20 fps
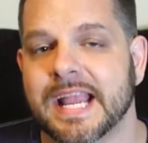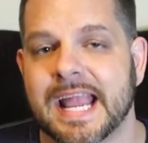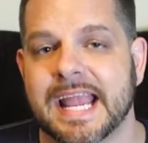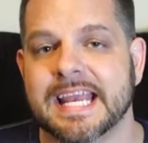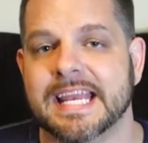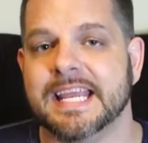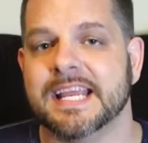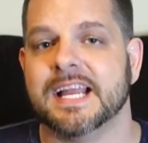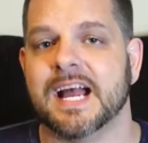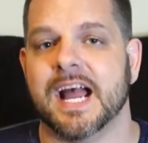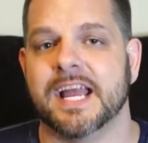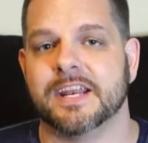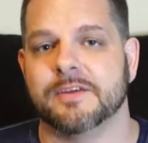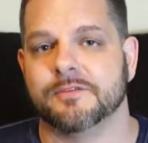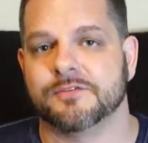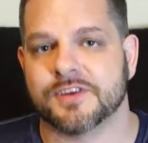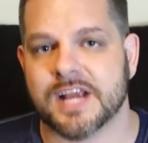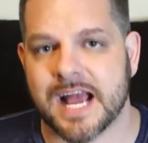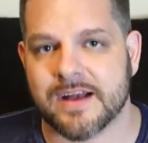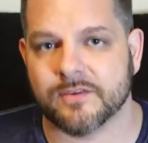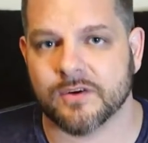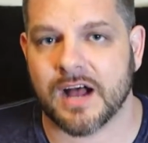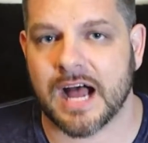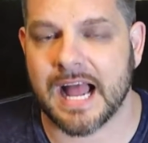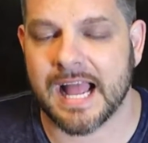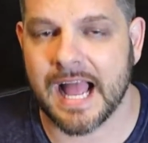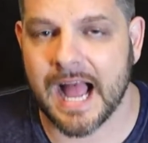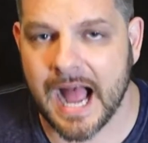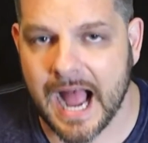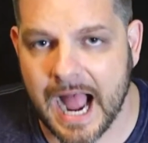any kind of travel,
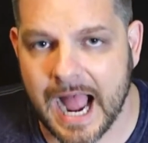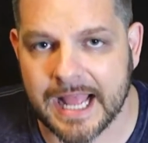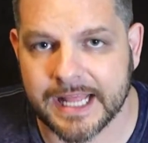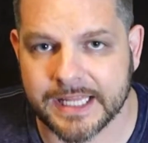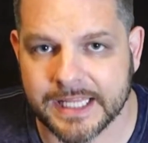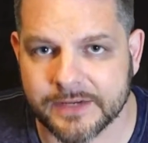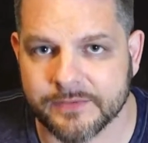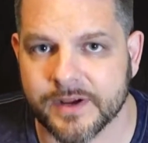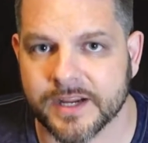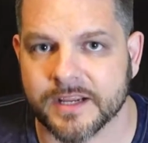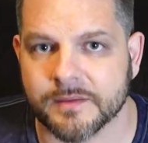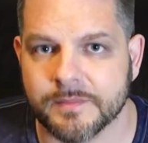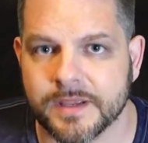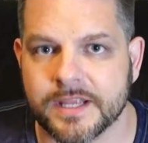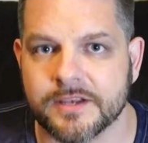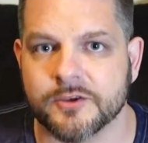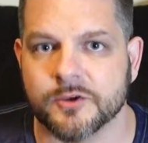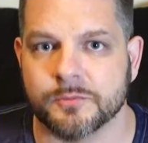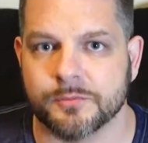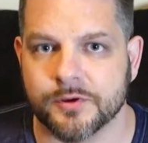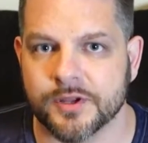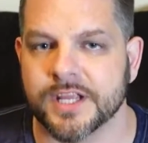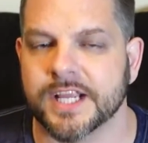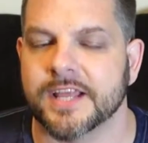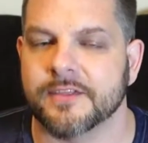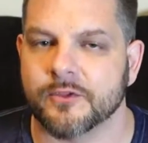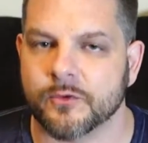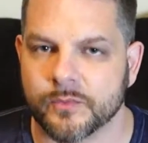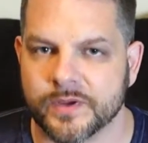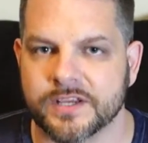I highly recommend you putting
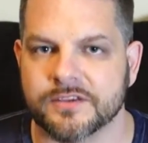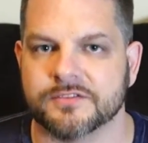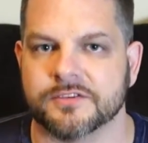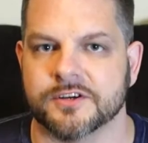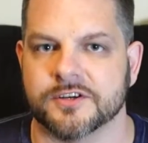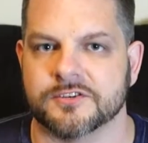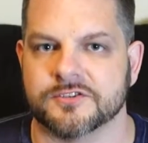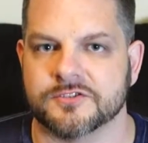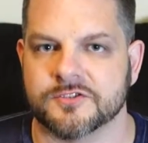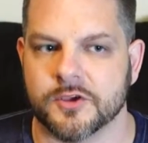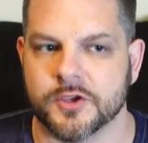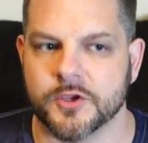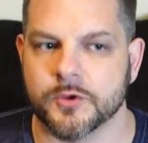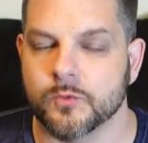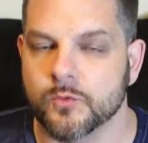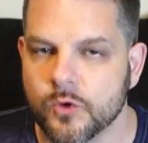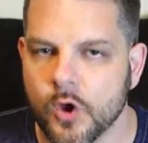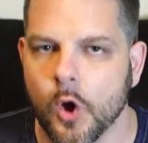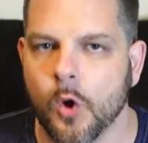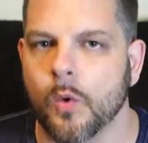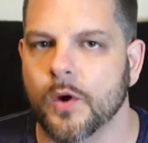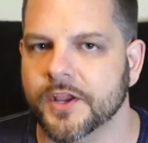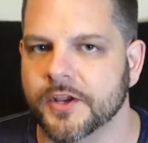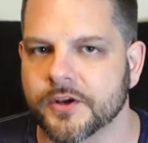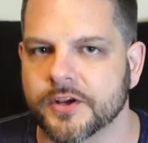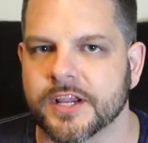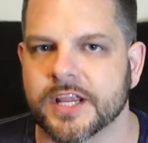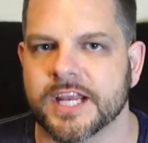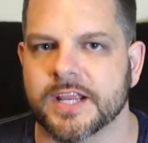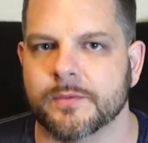in the research so you know what
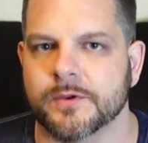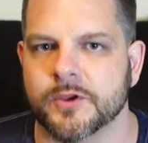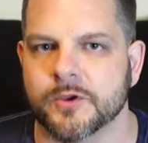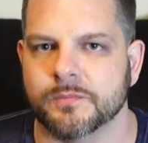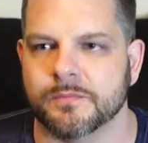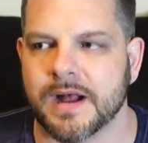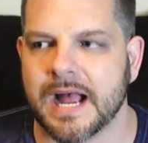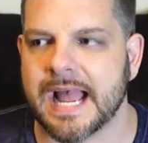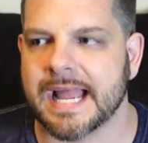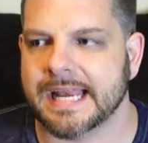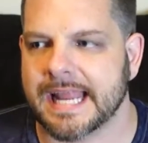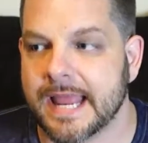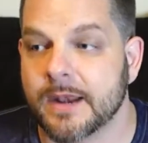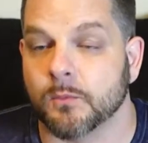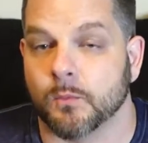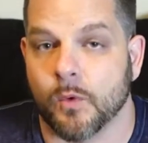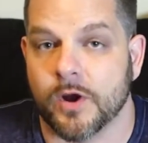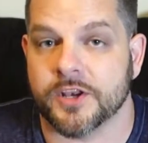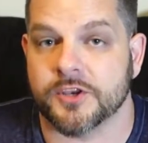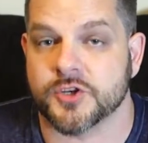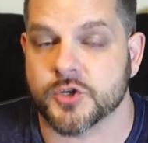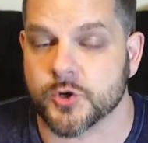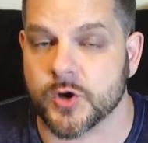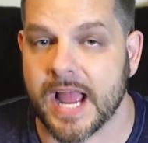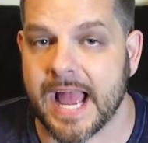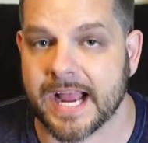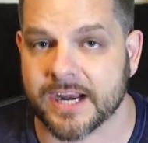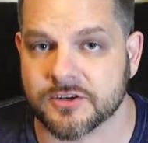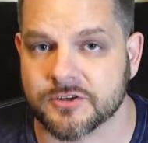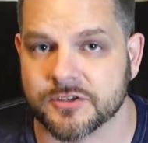you're getting when you buy it and what you're
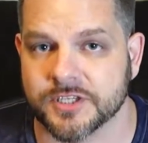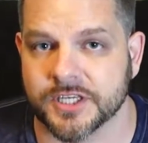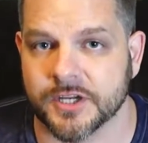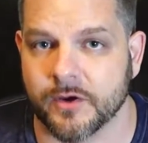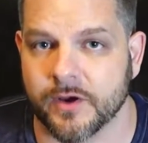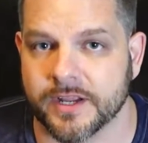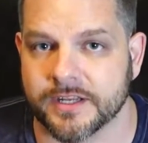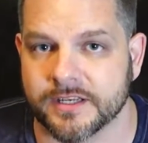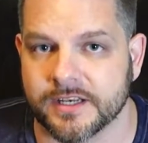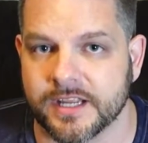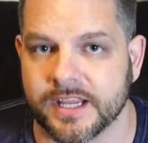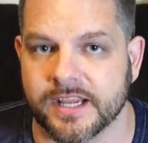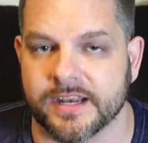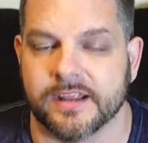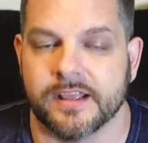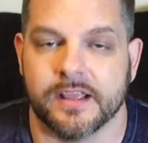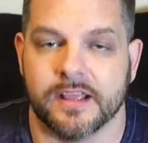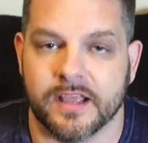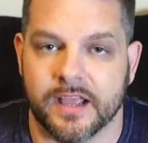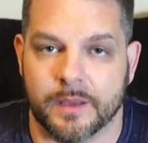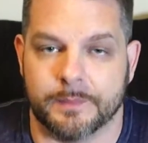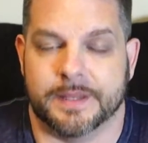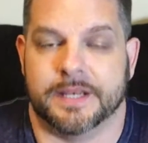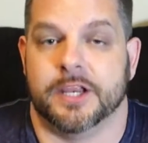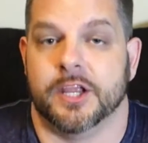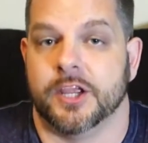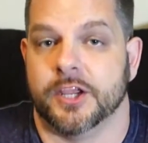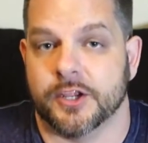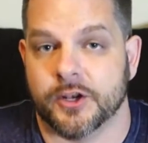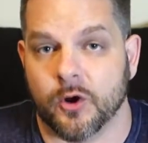actually going to need. I
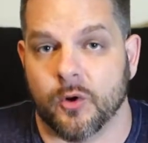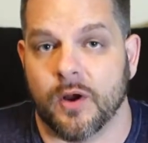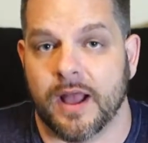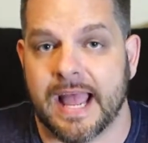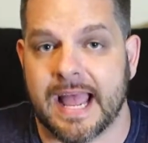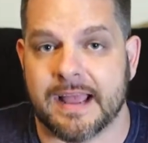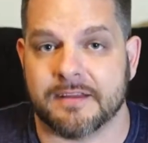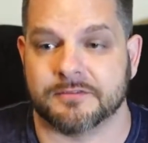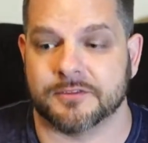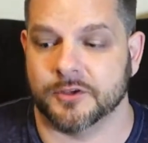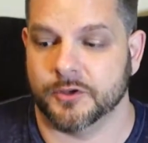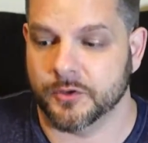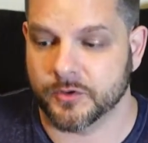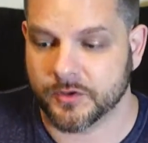mean, you don't have to. You